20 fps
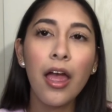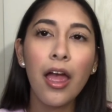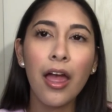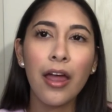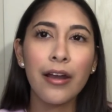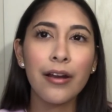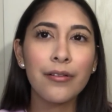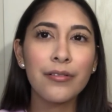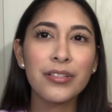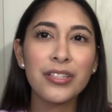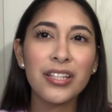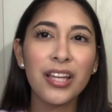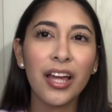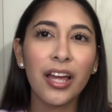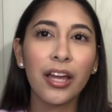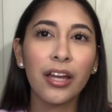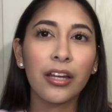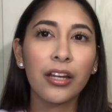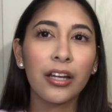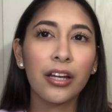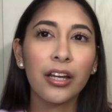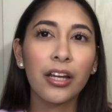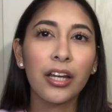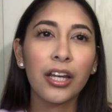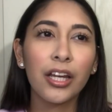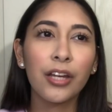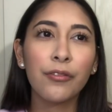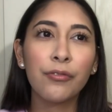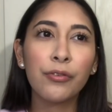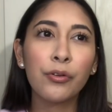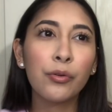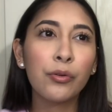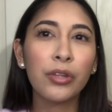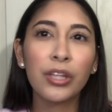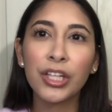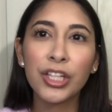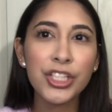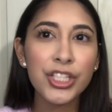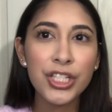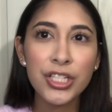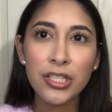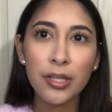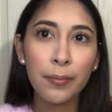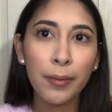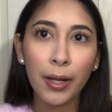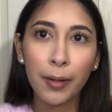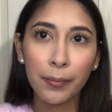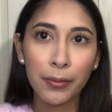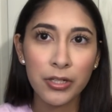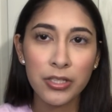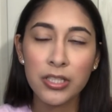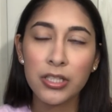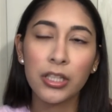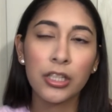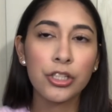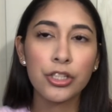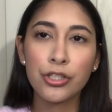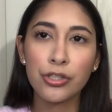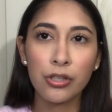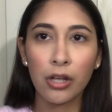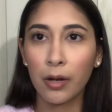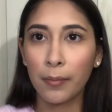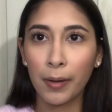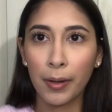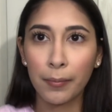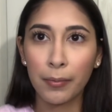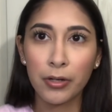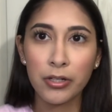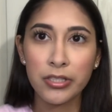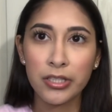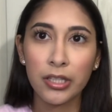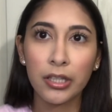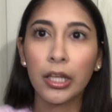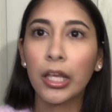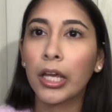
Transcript: And I was like, if you think she's a bad person, like, she's not a bad person.